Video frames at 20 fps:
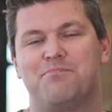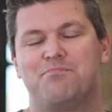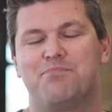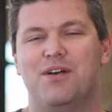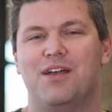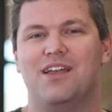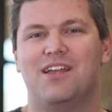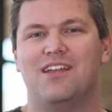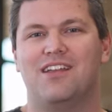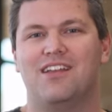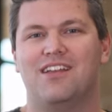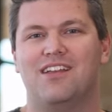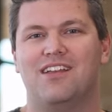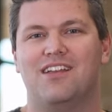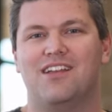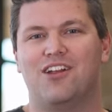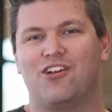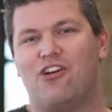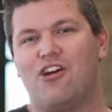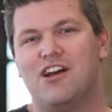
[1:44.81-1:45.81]
But
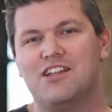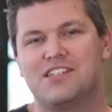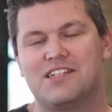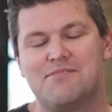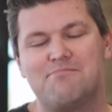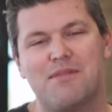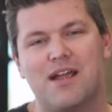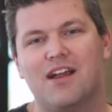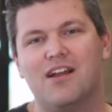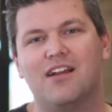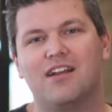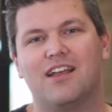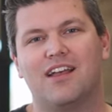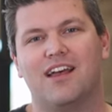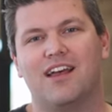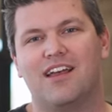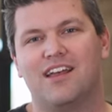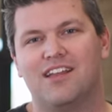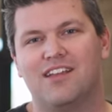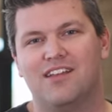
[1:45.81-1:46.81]
across
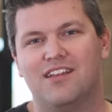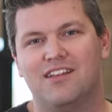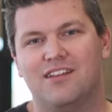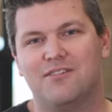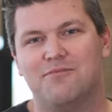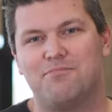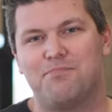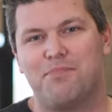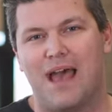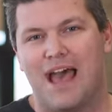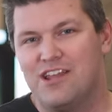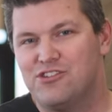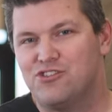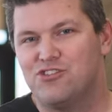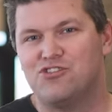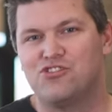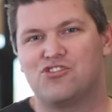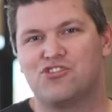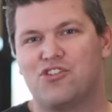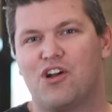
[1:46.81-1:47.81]
America,
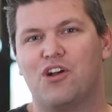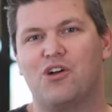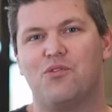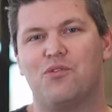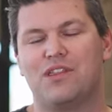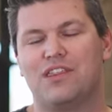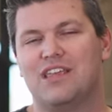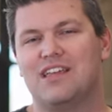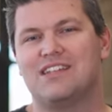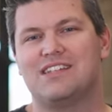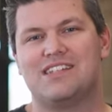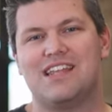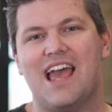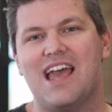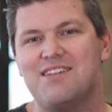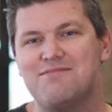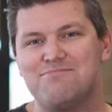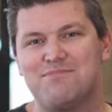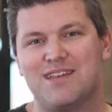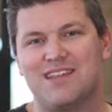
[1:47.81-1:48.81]
pastors struggle with
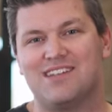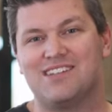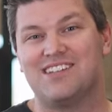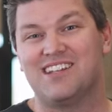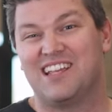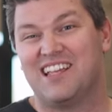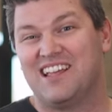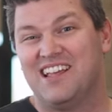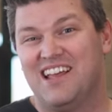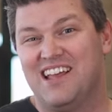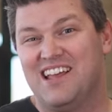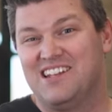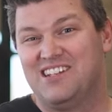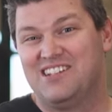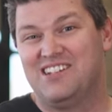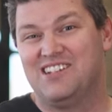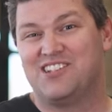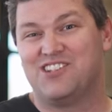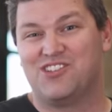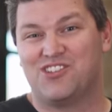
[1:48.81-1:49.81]
contentment to
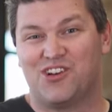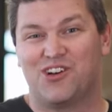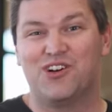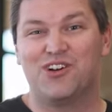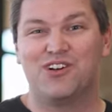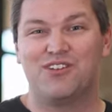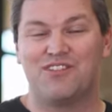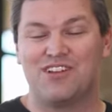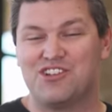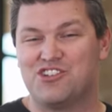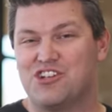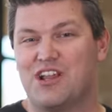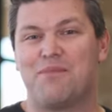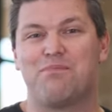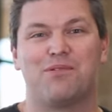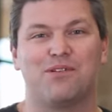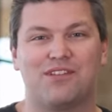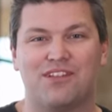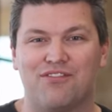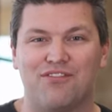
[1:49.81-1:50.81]
to serve and
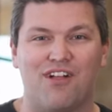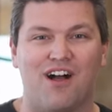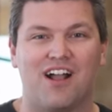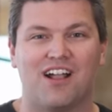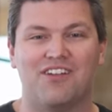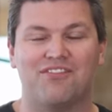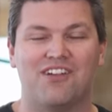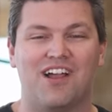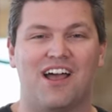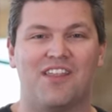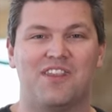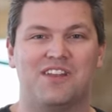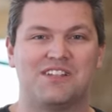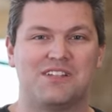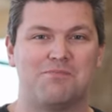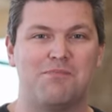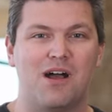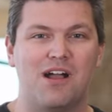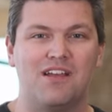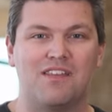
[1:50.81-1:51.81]
shepherd the flock of God that is
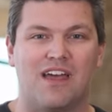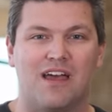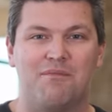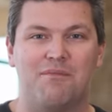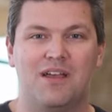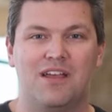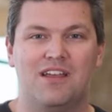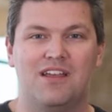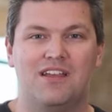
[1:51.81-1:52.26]
among them.